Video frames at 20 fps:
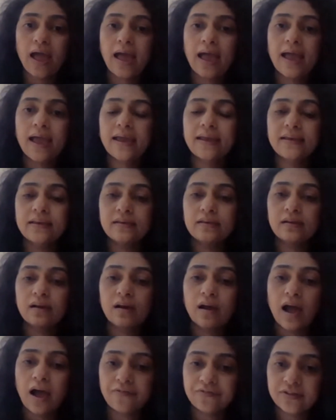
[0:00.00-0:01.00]
And
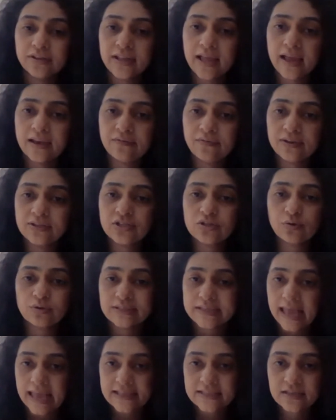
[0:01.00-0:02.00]
after that, when she
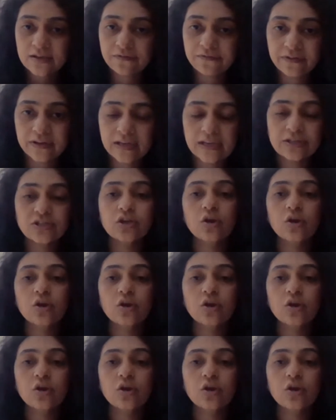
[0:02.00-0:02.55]
was cancer free,